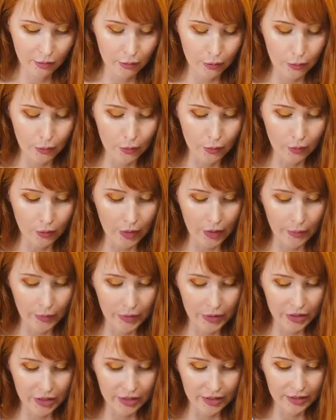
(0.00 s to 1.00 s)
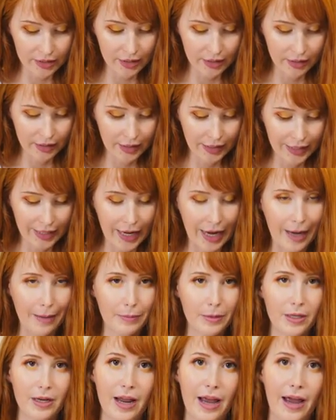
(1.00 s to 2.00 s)
Google Images
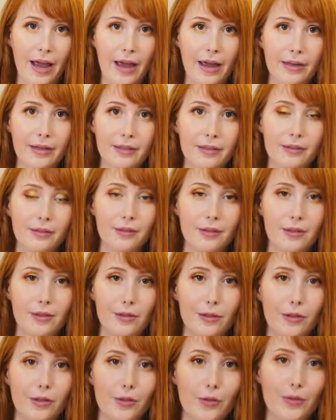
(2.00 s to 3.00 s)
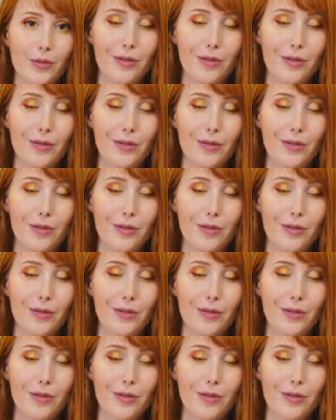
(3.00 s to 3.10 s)
captain hat search